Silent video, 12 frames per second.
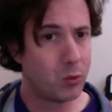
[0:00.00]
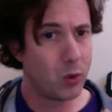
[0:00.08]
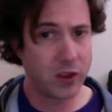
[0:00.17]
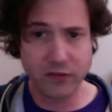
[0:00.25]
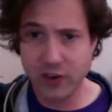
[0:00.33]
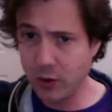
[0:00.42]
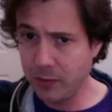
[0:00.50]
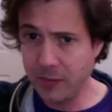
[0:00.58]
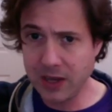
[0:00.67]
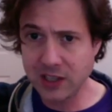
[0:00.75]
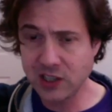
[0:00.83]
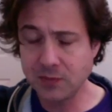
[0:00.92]
with a few
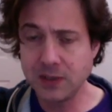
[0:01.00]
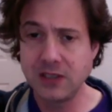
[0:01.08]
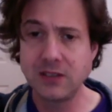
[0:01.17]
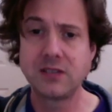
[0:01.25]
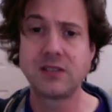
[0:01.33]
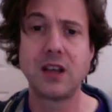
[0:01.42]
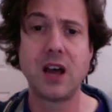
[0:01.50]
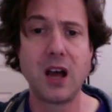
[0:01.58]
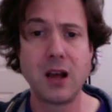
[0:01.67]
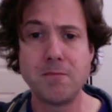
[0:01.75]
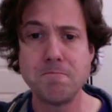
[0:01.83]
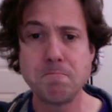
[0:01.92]
embellishments.
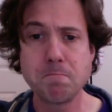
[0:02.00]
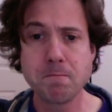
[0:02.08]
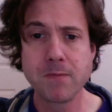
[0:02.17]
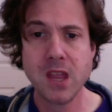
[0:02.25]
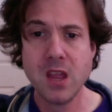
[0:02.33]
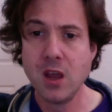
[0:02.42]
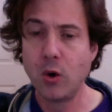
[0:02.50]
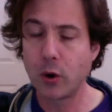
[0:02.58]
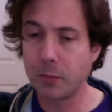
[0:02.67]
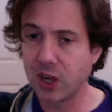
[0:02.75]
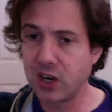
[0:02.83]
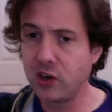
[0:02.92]
What
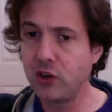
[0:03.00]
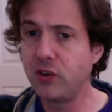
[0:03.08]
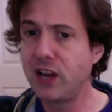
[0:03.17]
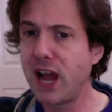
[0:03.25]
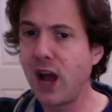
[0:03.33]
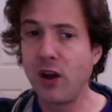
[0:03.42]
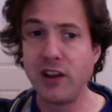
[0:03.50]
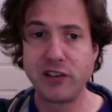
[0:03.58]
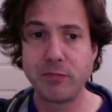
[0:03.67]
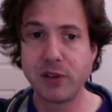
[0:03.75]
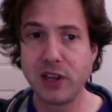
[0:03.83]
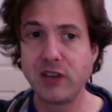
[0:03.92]
I'm going to do now is
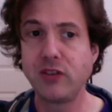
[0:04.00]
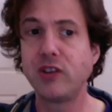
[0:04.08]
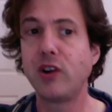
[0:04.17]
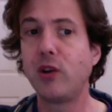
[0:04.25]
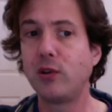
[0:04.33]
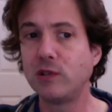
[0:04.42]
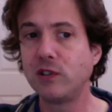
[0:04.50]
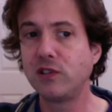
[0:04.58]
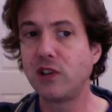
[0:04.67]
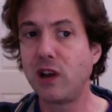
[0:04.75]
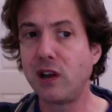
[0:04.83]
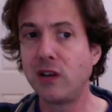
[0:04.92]
play through the whole
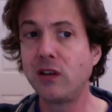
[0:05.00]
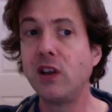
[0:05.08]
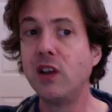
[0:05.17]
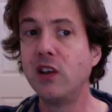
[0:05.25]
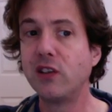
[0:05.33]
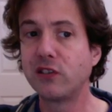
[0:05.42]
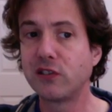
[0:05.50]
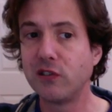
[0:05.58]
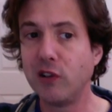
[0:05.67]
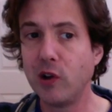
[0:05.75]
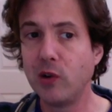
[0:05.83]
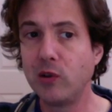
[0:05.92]
song
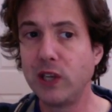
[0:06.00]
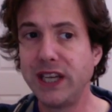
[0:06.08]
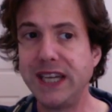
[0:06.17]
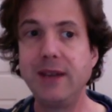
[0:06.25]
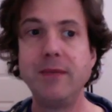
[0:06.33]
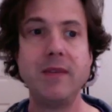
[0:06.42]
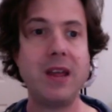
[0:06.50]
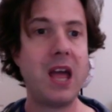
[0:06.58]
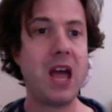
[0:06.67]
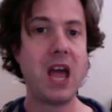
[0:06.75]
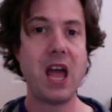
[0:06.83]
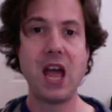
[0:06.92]
slowly,
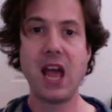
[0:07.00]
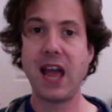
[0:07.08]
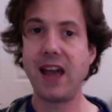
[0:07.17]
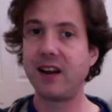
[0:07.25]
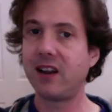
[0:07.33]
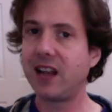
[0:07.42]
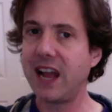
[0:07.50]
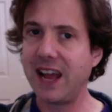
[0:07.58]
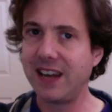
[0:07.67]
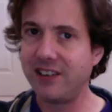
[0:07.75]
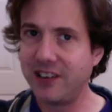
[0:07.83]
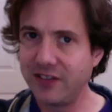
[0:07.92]
and I'll
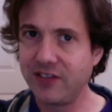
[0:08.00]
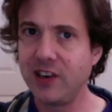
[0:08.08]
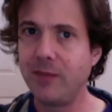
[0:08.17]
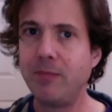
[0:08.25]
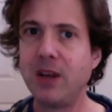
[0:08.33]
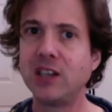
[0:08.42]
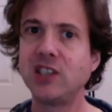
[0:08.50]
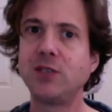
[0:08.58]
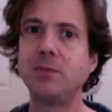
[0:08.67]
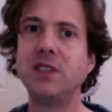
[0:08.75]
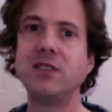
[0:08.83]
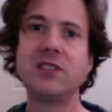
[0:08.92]
add different
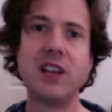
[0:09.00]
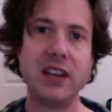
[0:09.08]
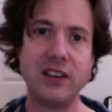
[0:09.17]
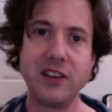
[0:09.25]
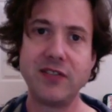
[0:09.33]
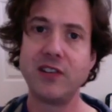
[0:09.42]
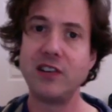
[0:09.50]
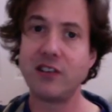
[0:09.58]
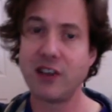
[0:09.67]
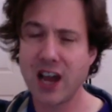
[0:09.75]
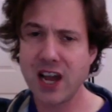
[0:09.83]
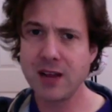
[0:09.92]
embellishments at different
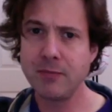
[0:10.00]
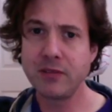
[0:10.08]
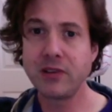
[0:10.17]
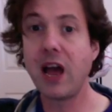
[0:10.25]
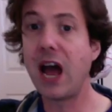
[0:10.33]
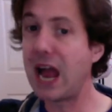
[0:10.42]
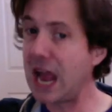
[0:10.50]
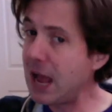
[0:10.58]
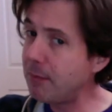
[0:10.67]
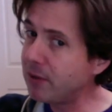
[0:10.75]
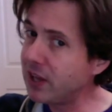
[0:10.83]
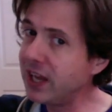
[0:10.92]
times. I
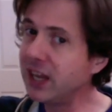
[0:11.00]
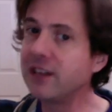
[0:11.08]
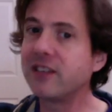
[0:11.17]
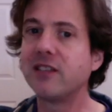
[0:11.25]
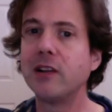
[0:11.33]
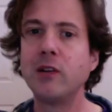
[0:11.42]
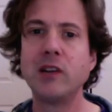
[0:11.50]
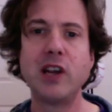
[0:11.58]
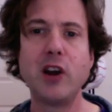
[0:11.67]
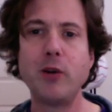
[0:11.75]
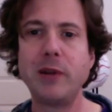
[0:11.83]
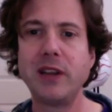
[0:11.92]
am playing it slowly,
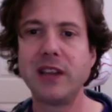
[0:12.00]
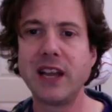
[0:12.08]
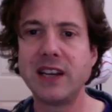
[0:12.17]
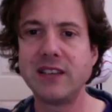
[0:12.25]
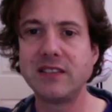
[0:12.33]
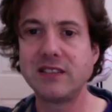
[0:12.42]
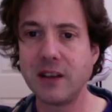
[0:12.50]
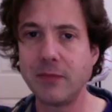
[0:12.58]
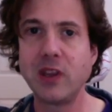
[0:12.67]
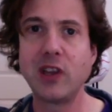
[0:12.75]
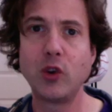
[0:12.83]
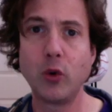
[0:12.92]
hoping that it's
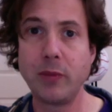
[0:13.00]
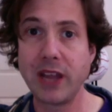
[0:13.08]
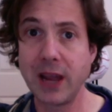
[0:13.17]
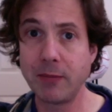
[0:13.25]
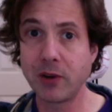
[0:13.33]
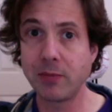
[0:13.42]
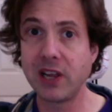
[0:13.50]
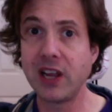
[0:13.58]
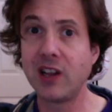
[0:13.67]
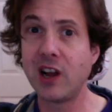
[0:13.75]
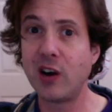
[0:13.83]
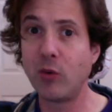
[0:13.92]
something you'll be able to play
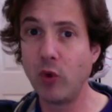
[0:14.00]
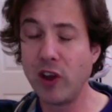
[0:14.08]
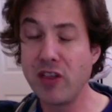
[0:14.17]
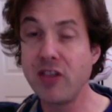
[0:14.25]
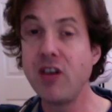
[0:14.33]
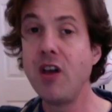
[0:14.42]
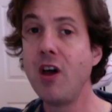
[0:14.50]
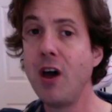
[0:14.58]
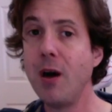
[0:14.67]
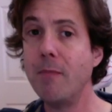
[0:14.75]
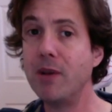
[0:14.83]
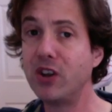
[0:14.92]
along with,
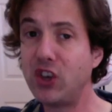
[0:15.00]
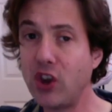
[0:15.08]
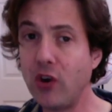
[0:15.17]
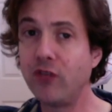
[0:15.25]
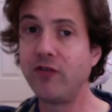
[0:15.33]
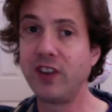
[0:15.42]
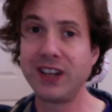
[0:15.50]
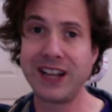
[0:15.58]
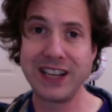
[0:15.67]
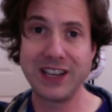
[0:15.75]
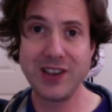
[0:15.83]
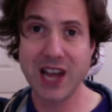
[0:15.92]
but don't feel
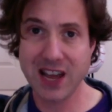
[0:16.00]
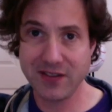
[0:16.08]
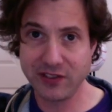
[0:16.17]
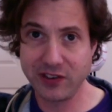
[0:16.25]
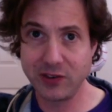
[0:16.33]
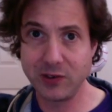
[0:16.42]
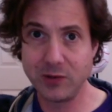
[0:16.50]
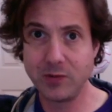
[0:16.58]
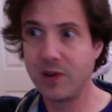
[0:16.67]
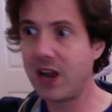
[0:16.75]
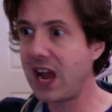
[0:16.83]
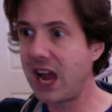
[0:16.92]
like you have to
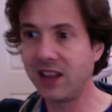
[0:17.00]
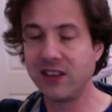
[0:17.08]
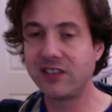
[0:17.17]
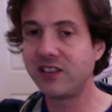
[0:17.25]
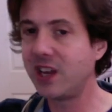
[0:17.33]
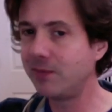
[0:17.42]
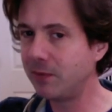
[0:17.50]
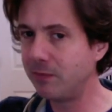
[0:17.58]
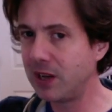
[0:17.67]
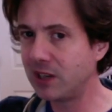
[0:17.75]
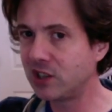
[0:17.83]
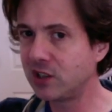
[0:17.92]
add the same
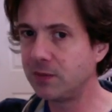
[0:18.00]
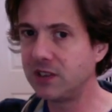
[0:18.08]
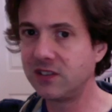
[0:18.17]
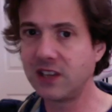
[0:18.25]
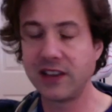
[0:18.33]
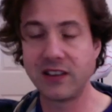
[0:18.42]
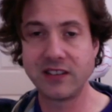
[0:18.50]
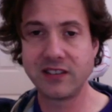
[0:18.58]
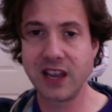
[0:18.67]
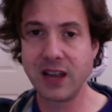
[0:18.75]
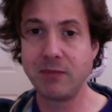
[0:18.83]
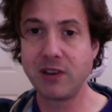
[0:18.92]
embellishments at the
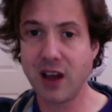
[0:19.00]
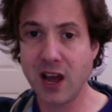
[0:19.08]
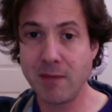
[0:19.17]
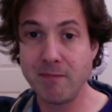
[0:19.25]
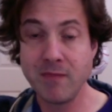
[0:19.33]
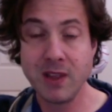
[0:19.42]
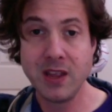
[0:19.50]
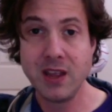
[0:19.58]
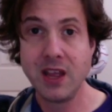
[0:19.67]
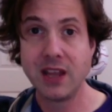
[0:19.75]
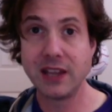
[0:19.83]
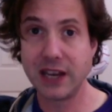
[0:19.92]
same time
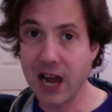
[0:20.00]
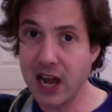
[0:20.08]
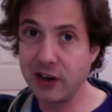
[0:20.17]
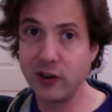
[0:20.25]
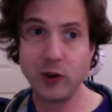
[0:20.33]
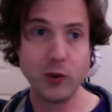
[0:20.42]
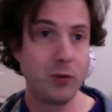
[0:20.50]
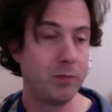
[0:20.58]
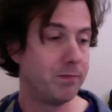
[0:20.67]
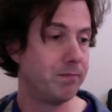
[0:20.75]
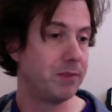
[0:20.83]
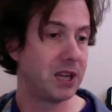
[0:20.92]
that I do,
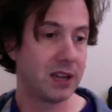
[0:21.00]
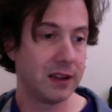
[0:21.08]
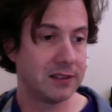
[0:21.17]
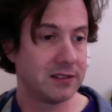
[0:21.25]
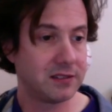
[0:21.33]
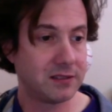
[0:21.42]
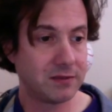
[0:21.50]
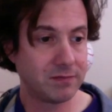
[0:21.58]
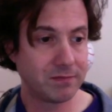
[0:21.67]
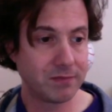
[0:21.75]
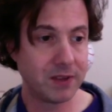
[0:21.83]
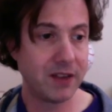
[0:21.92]
because
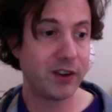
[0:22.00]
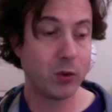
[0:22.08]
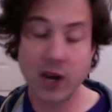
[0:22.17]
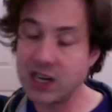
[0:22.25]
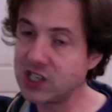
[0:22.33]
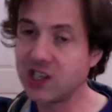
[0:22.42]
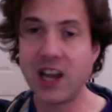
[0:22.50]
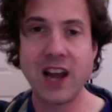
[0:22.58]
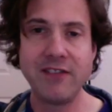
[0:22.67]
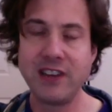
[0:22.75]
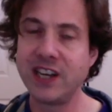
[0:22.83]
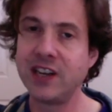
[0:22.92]
if you watch
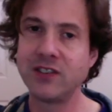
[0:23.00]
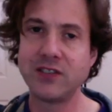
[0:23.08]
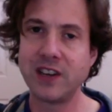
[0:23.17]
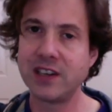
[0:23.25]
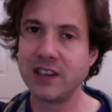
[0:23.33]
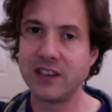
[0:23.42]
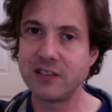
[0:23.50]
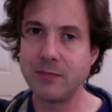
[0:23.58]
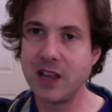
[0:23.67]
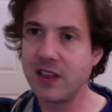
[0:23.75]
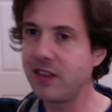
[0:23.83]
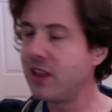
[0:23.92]
live videos of Elliot
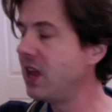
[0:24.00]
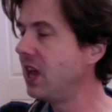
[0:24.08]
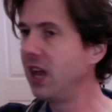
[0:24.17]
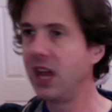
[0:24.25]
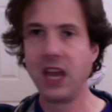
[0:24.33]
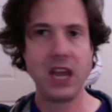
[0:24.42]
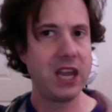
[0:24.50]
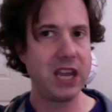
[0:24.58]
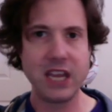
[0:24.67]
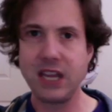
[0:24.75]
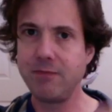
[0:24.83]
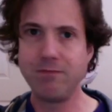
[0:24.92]
Smith,
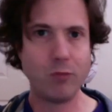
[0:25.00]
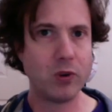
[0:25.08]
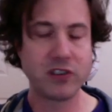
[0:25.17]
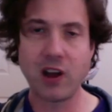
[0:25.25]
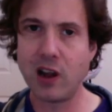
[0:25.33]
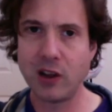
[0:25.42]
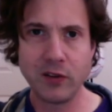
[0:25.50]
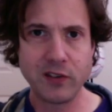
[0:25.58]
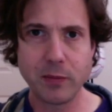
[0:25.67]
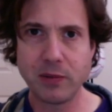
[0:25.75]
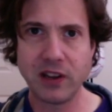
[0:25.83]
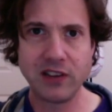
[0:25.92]
he was all over
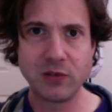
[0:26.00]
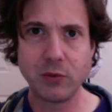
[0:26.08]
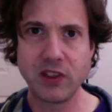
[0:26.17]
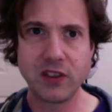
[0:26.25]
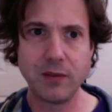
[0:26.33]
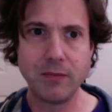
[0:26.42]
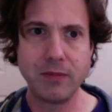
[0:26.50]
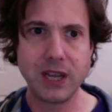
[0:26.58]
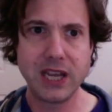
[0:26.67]
the place with them.